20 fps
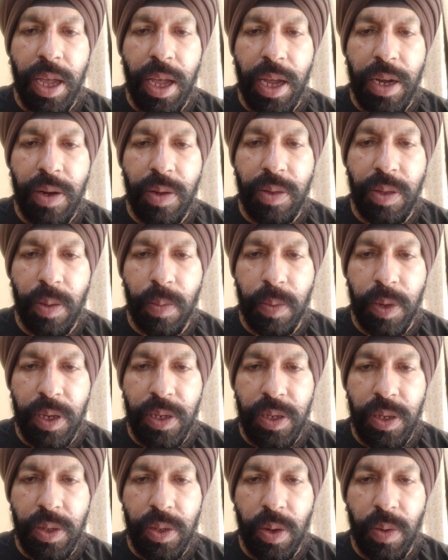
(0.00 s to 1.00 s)
and on the
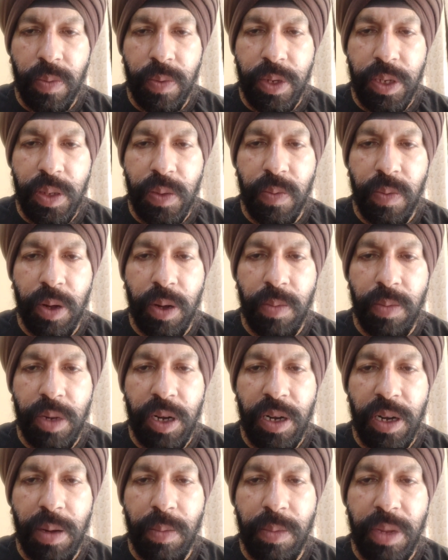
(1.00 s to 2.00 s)
basis of his firm
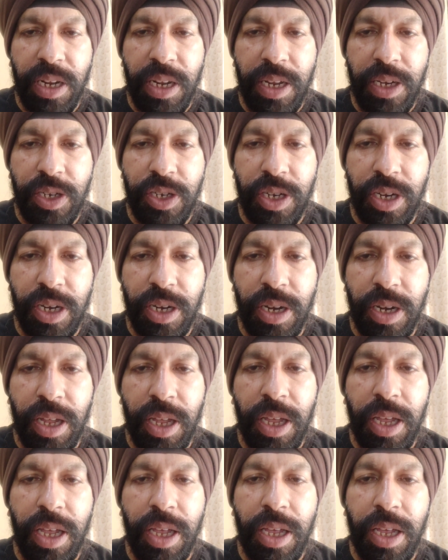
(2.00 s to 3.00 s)
determination,
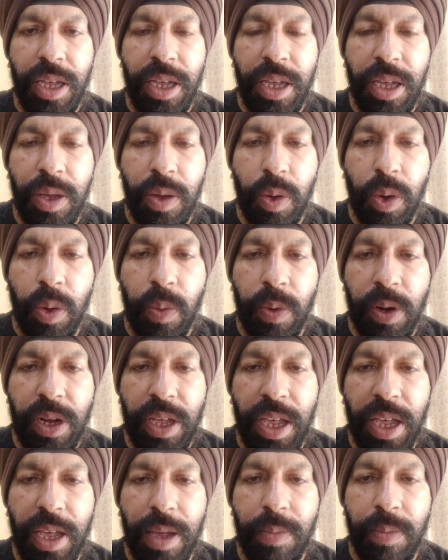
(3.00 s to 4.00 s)
he
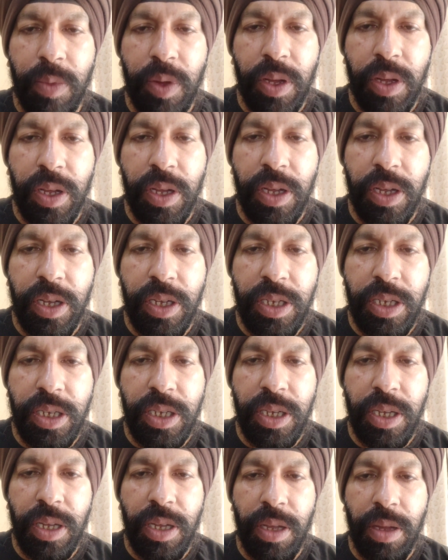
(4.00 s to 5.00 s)
overcame
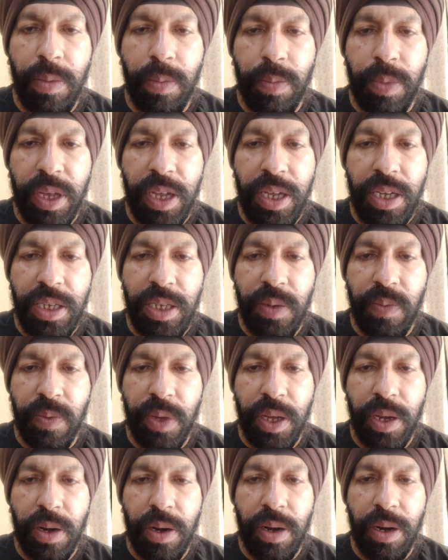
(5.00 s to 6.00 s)
his biggest
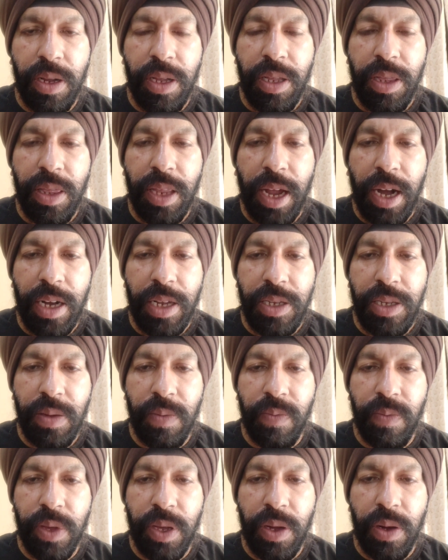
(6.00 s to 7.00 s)
fear, that is the
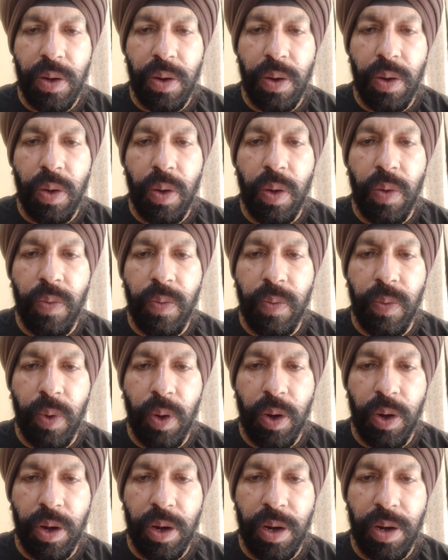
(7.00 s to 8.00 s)
fear of
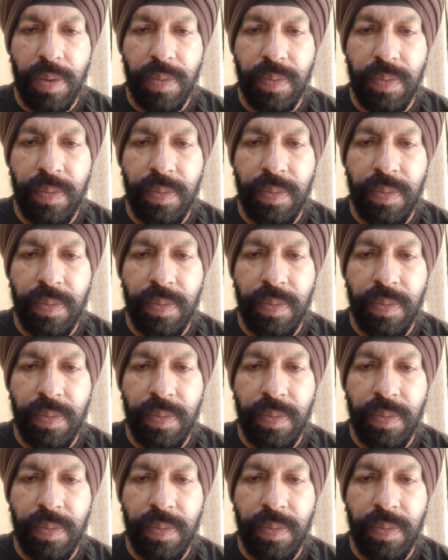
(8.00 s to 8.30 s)
water.